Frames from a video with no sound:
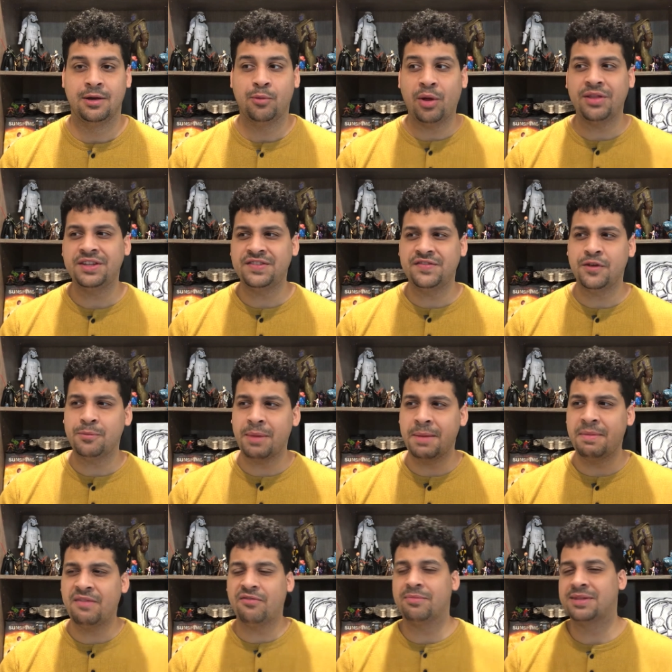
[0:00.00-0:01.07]
While this film might
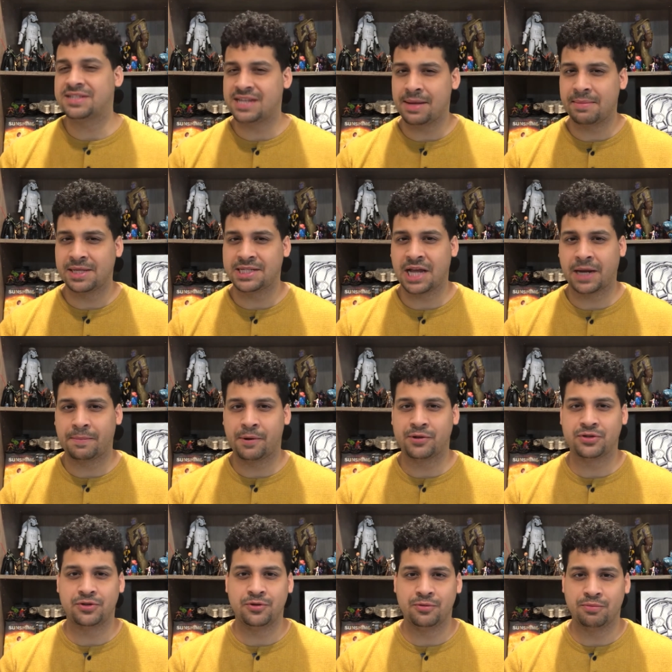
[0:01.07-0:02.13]
be from the same exact
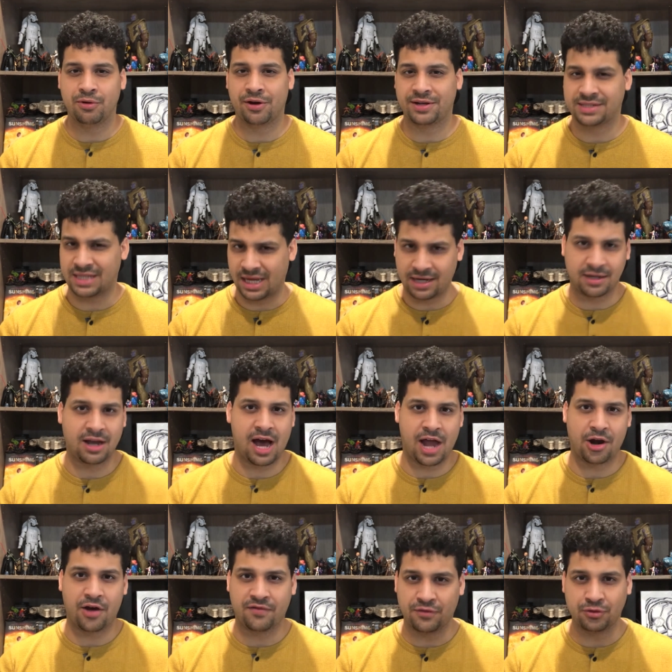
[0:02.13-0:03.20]
person who brought us that god
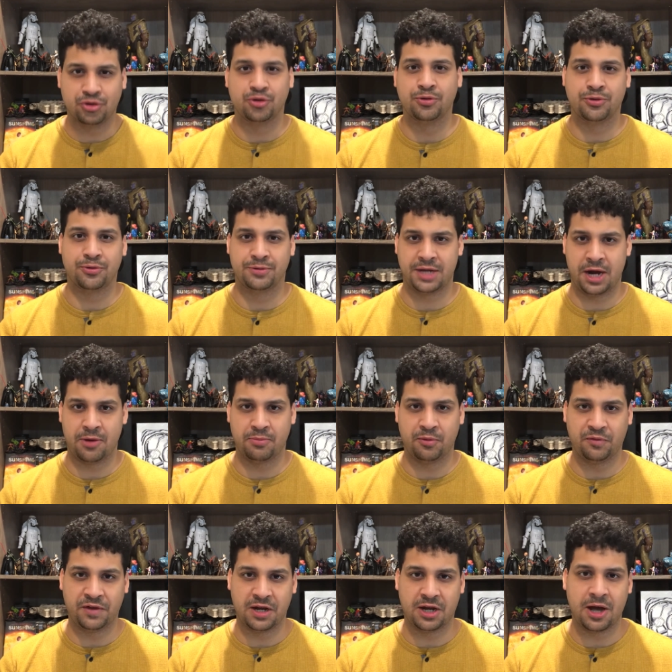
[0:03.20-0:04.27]
awful Truth or Dare
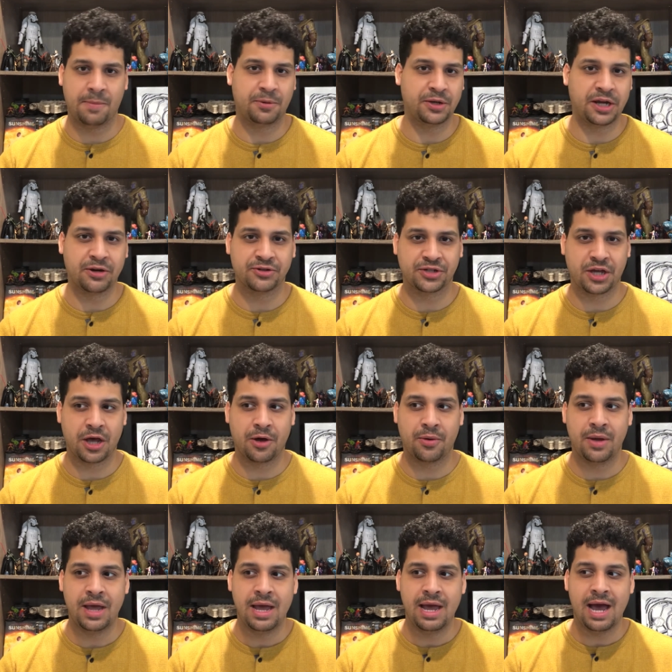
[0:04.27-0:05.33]
movie a couple years
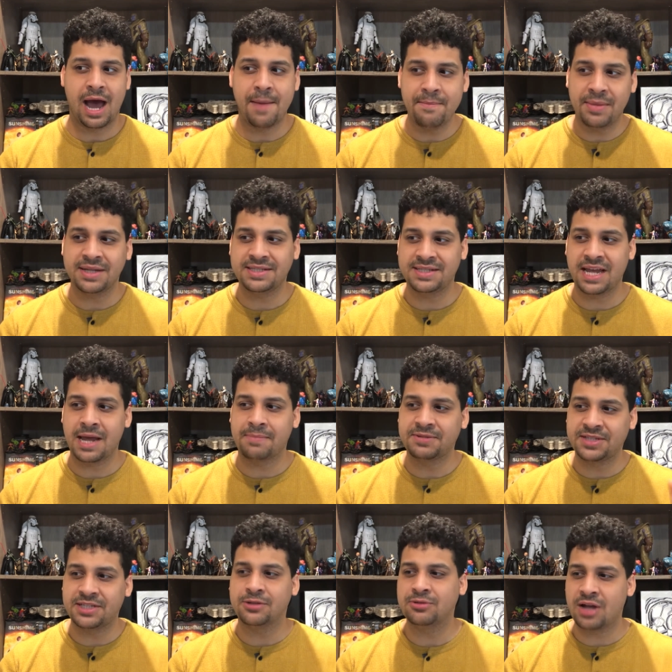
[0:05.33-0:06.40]
ago, I must say I'm
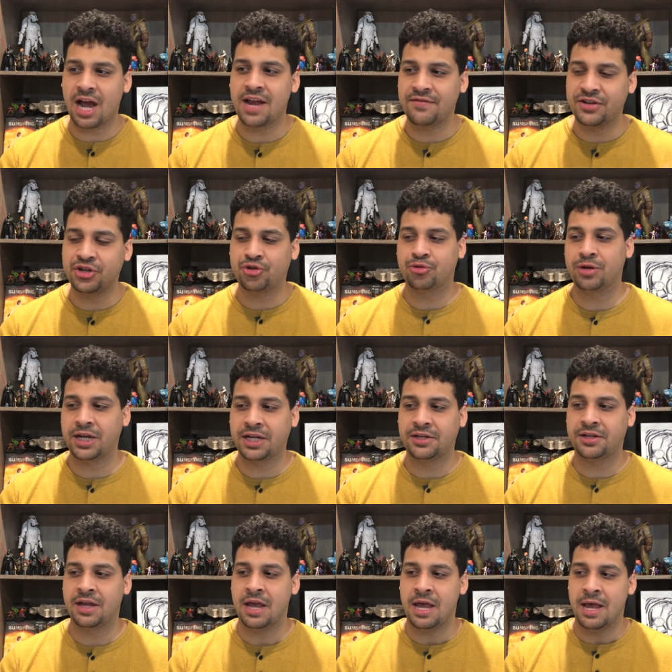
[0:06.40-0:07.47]
still kind of
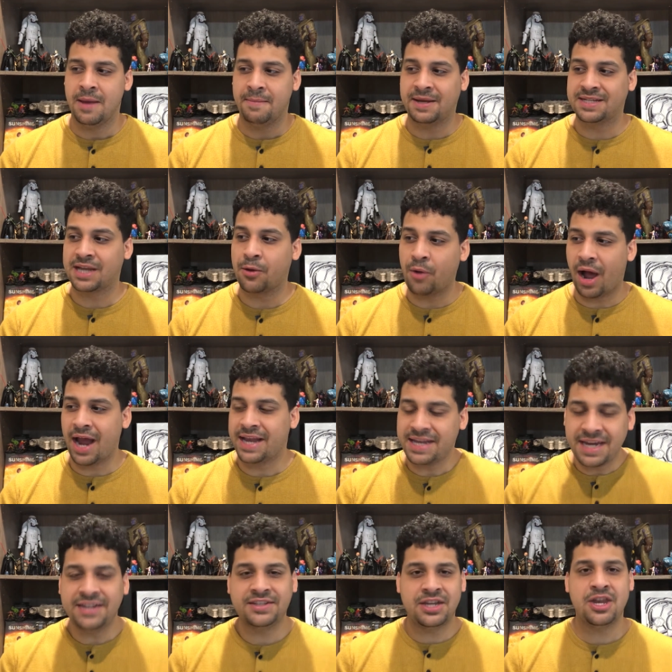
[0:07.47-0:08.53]
intrigued because I, I
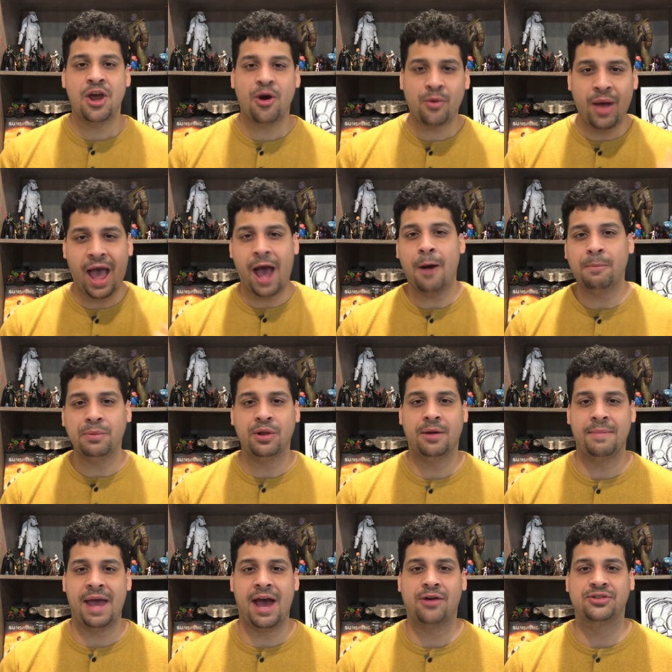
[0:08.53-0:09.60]
need to know how
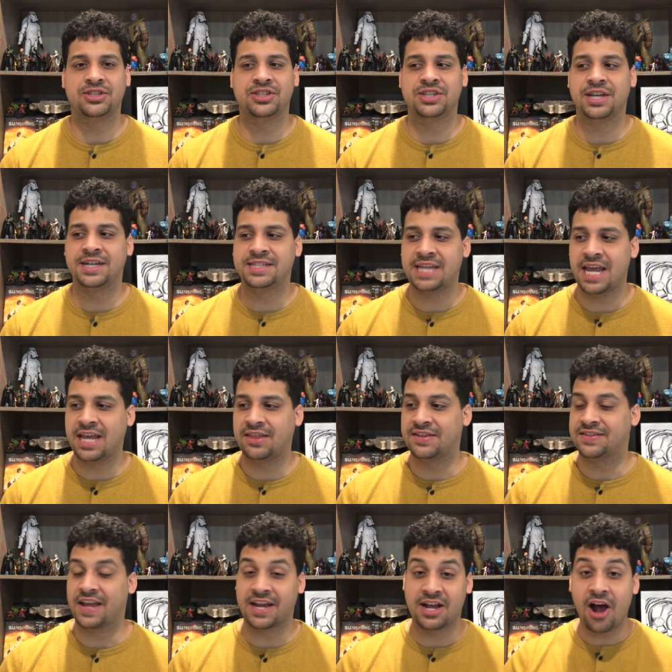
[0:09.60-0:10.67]
Blumhouse is going to take
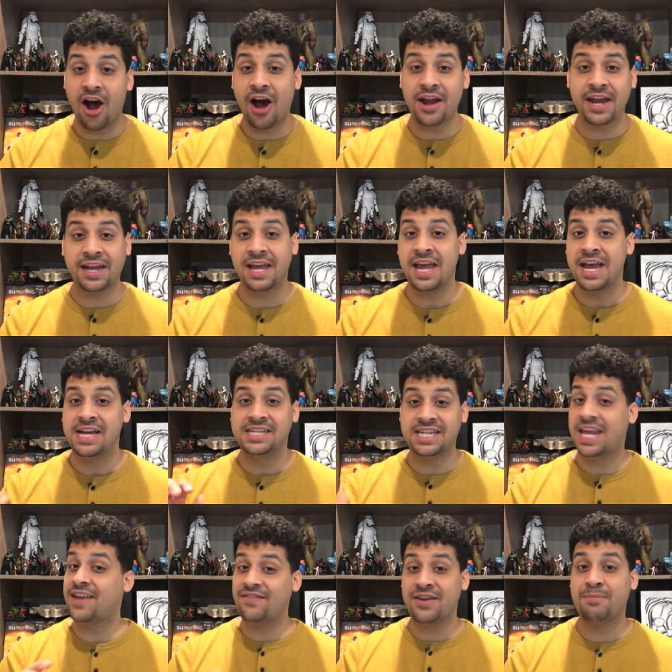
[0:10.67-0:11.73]
this iconic
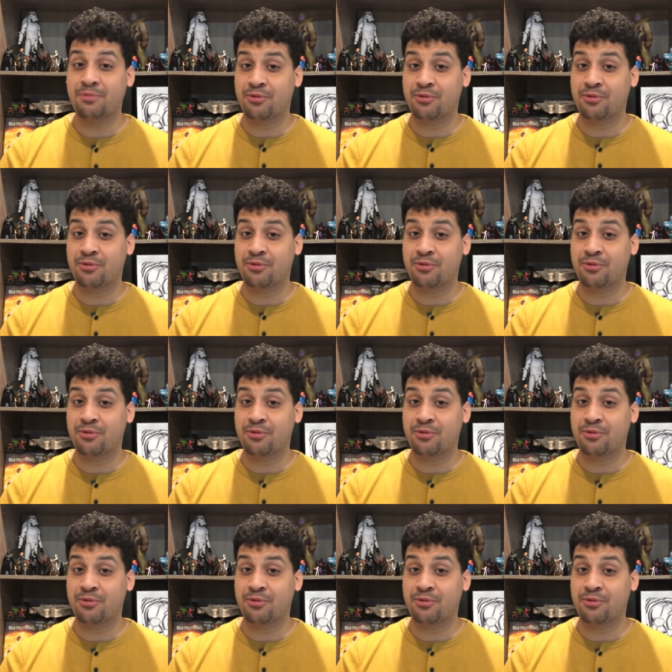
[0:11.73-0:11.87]
TV